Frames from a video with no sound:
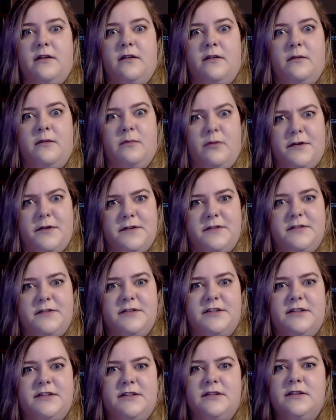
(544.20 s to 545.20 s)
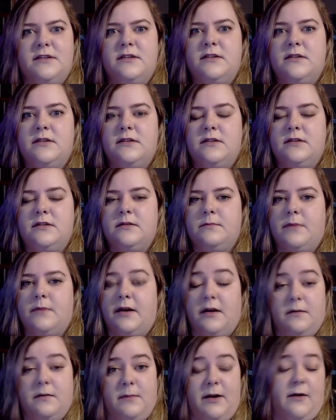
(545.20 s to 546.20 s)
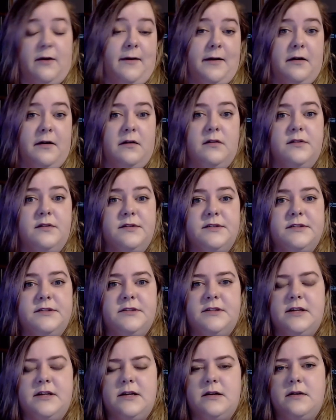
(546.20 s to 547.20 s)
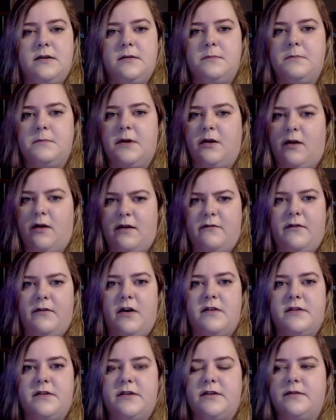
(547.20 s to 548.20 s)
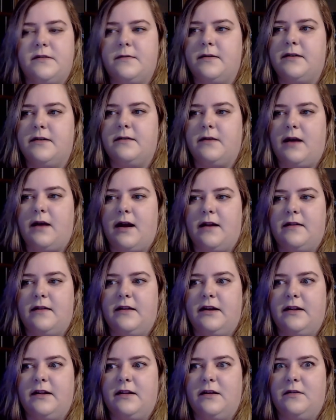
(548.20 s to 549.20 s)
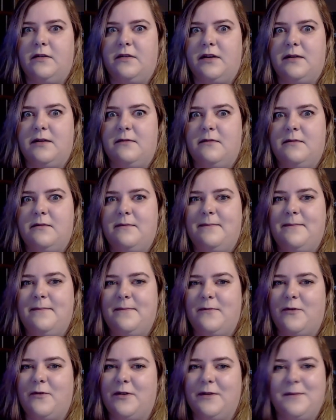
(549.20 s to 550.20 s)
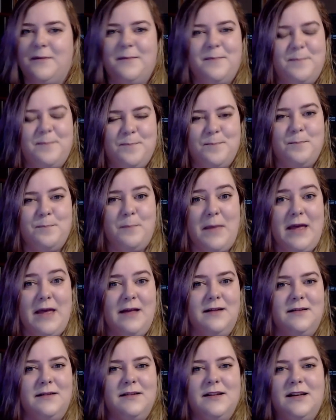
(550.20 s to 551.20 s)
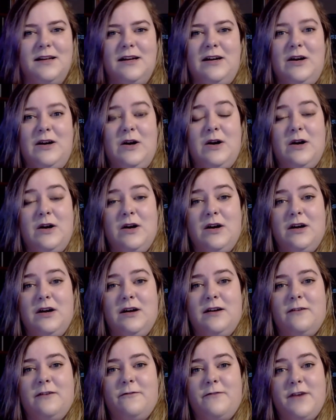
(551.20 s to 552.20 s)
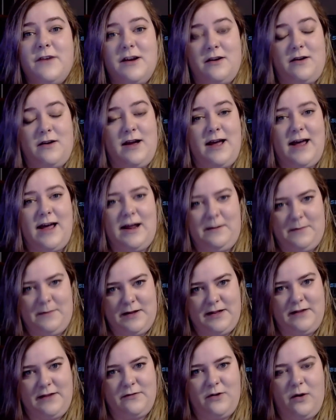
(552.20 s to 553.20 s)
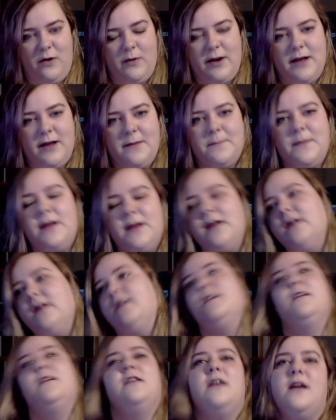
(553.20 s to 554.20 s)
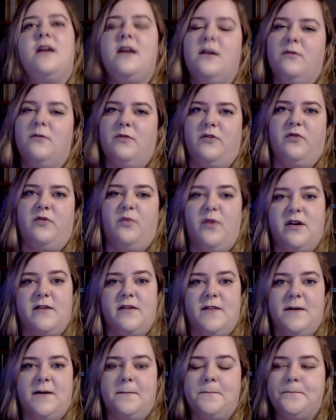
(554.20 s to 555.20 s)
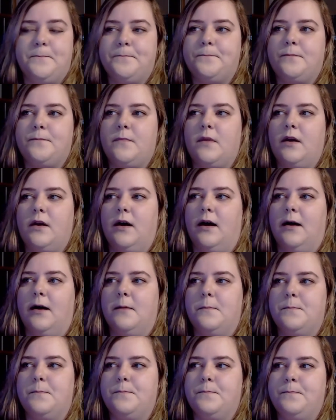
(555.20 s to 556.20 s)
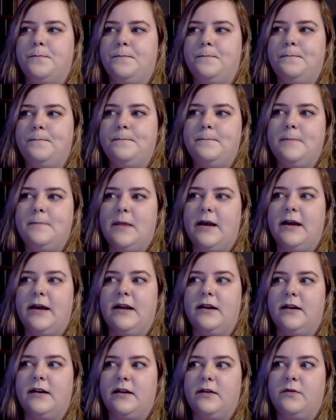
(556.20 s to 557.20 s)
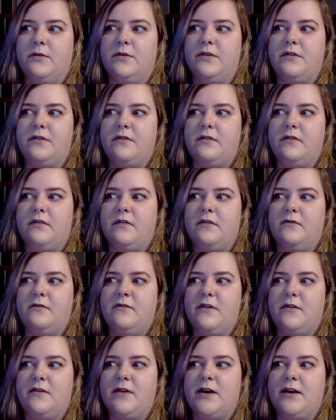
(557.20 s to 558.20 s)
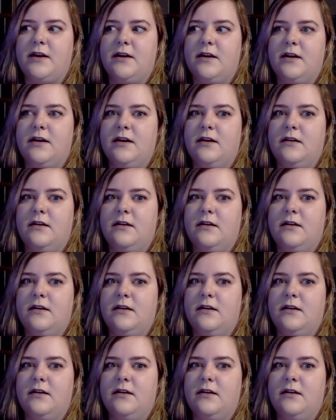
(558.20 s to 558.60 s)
her brothers and my great uncles and my grandfather, they're kind of like the only real male figure I had in my life growing up, and he was one of them. And it was very